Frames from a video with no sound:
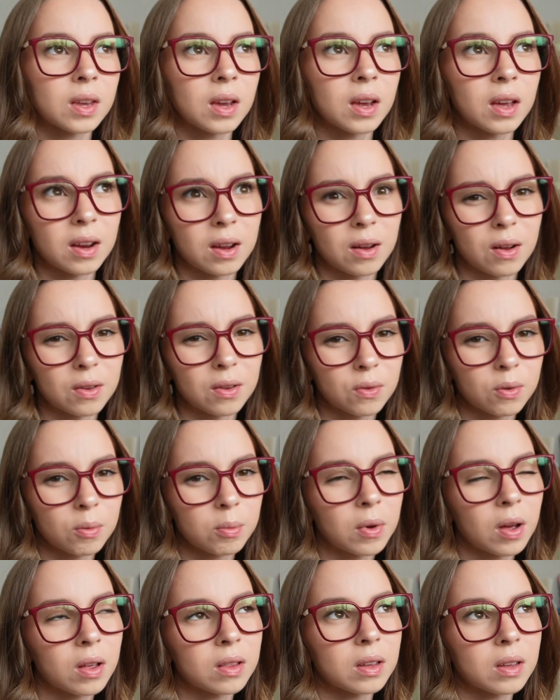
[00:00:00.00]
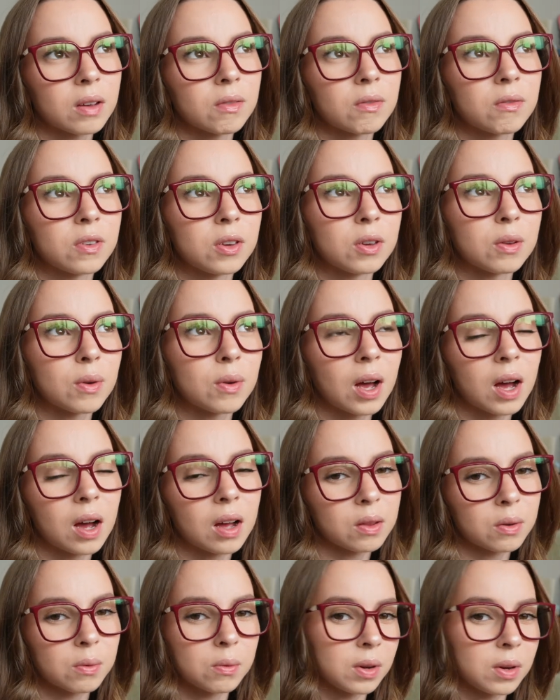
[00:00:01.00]
And I also bought like a few
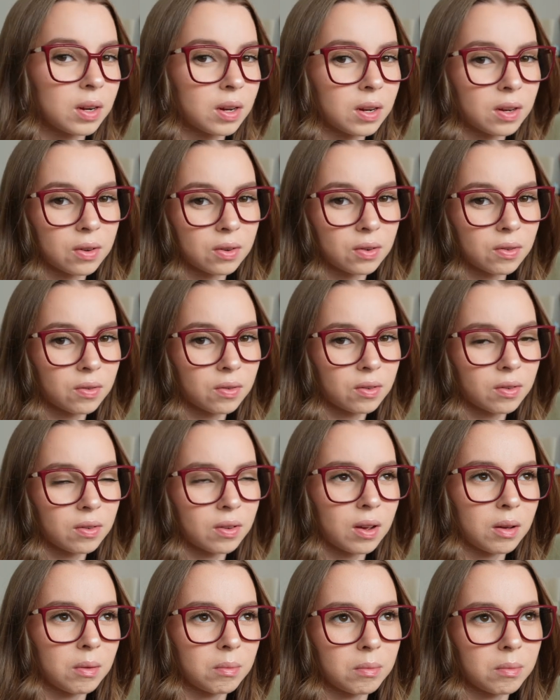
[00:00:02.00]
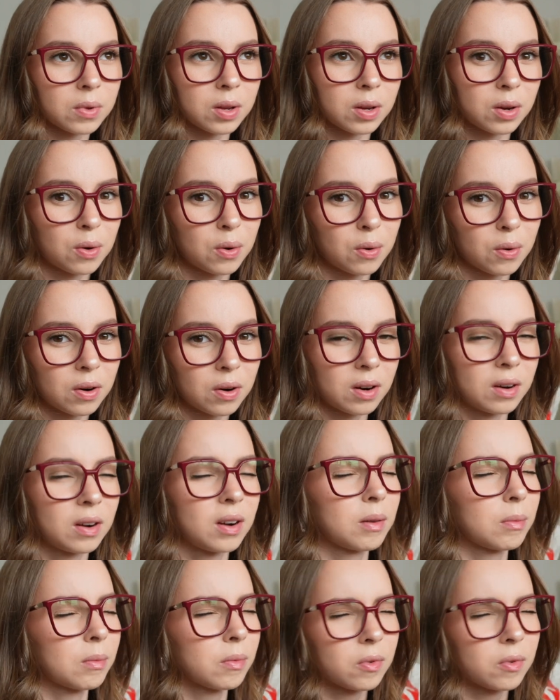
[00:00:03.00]
Halloweenish um, decor.
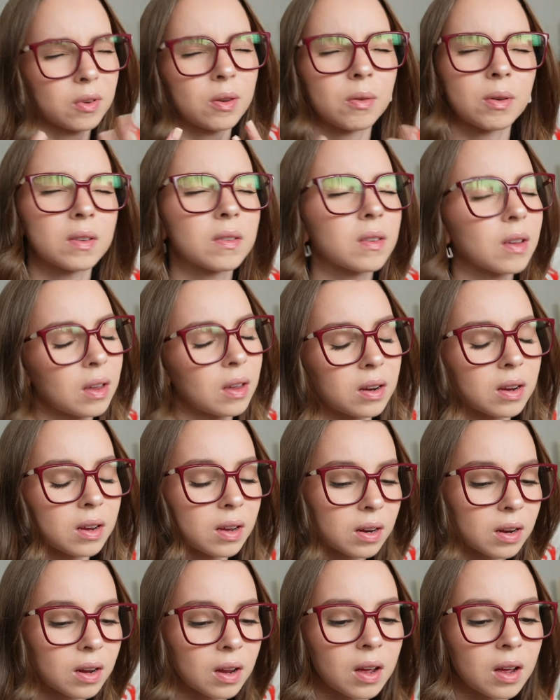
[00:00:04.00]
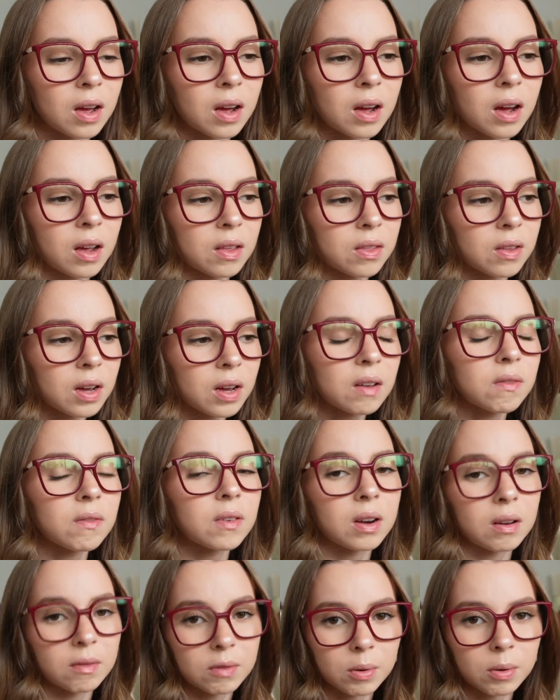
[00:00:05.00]
I'm so excited. I think I've
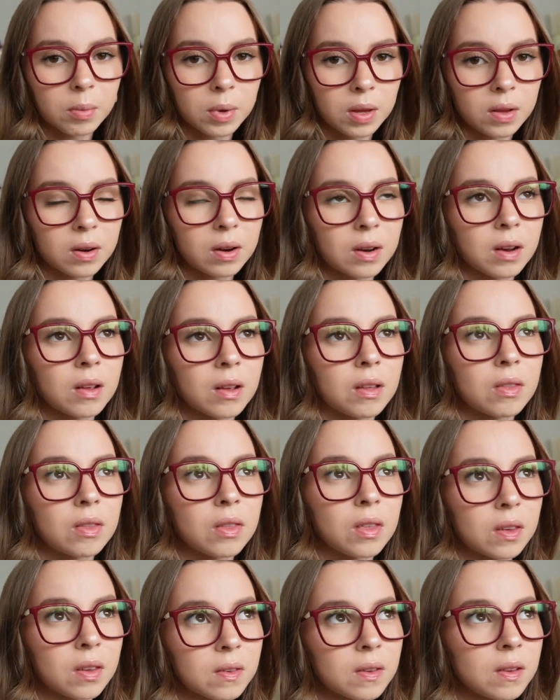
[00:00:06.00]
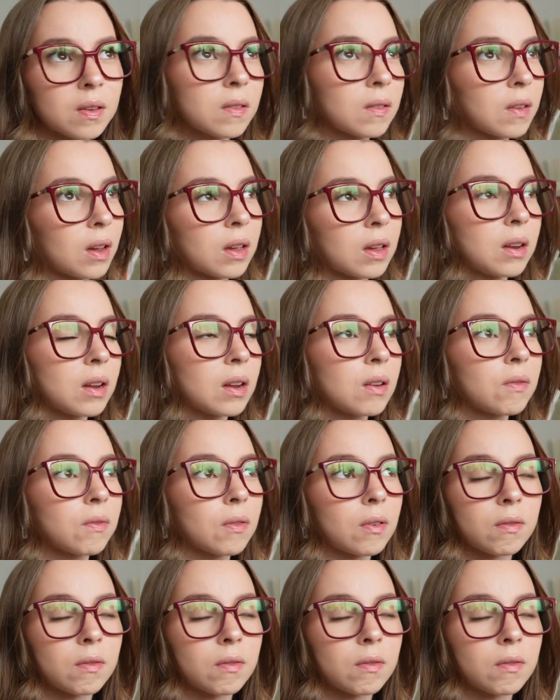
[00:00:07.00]
never been this excited for